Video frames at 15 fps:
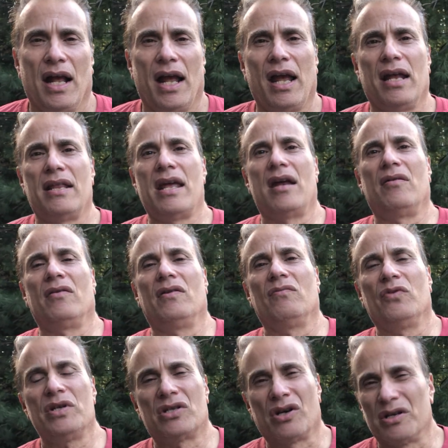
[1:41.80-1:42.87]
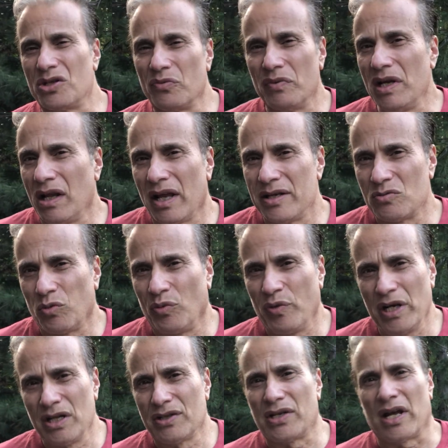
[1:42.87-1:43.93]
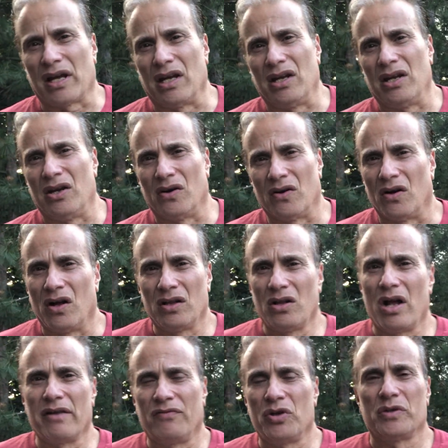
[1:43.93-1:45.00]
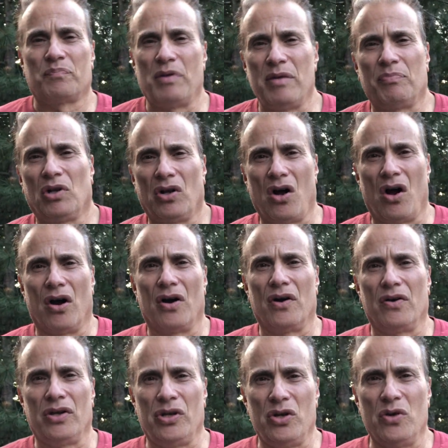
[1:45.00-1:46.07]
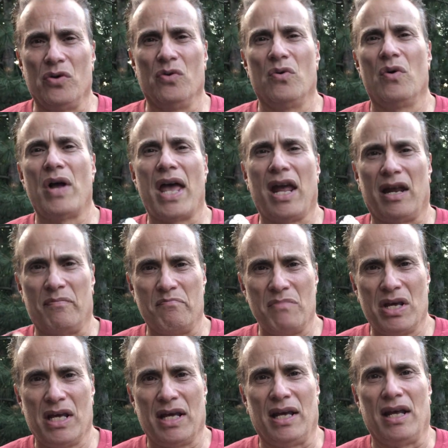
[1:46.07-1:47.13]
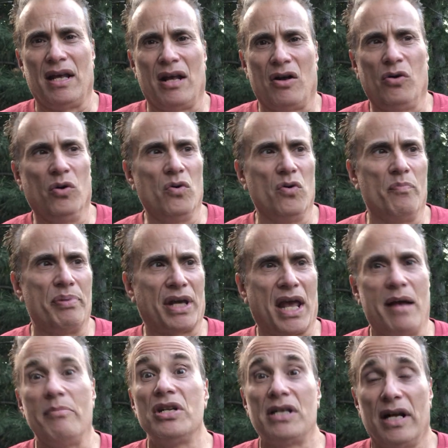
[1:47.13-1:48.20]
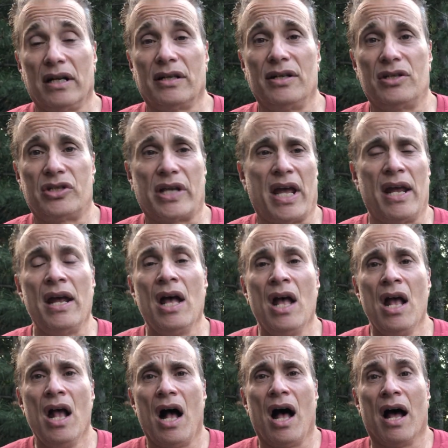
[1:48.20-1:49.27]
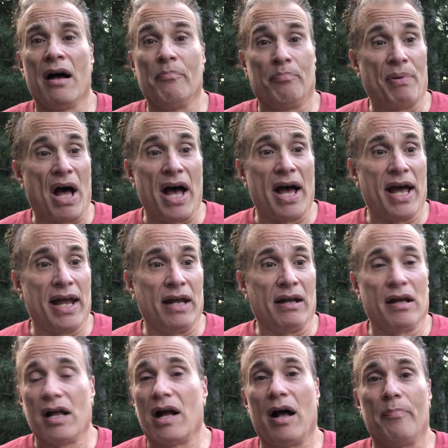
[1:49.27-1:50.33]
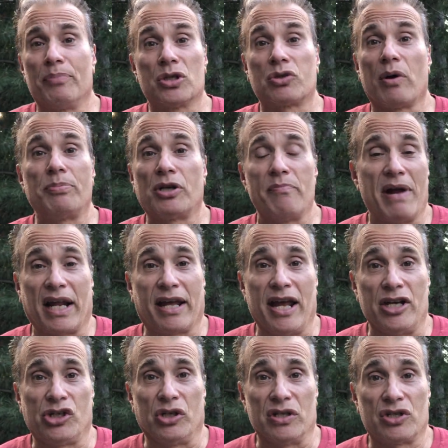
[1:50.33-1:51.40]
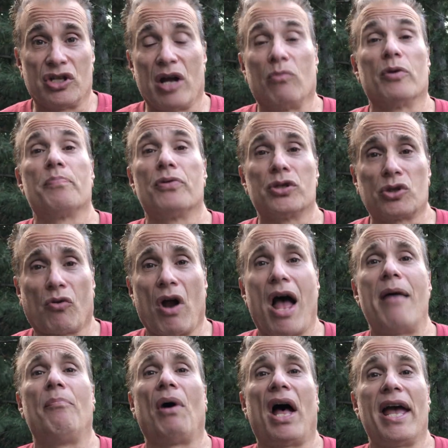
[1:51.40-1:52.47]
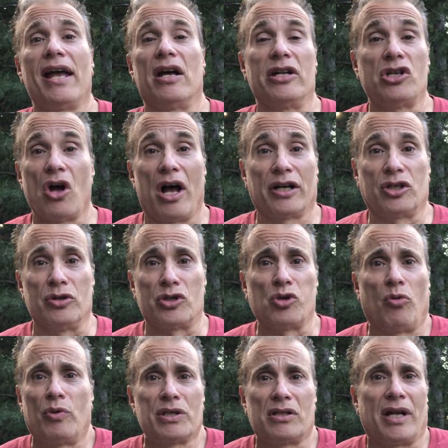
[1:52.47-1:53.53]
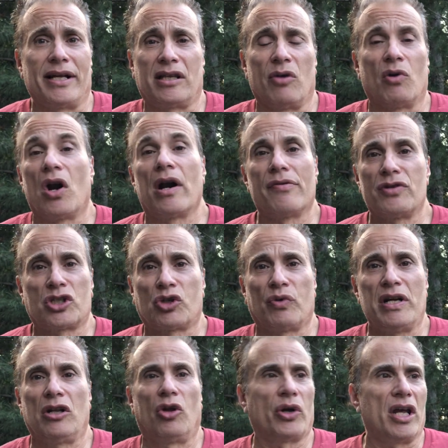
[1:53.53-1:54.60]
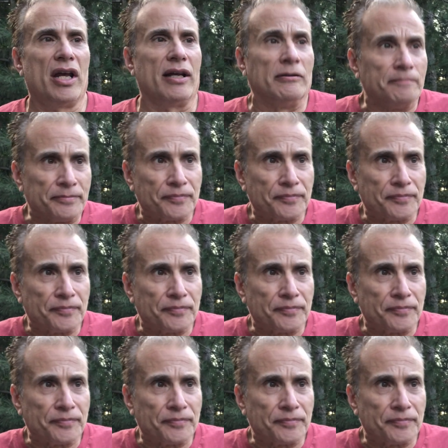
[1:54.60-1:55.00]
And then we start to realize, well, wait a second here. A lot of those people are you and me who became addicted, say, by prescription medications that were prescribed by a doctor. So it wasn't like they were out on the street looking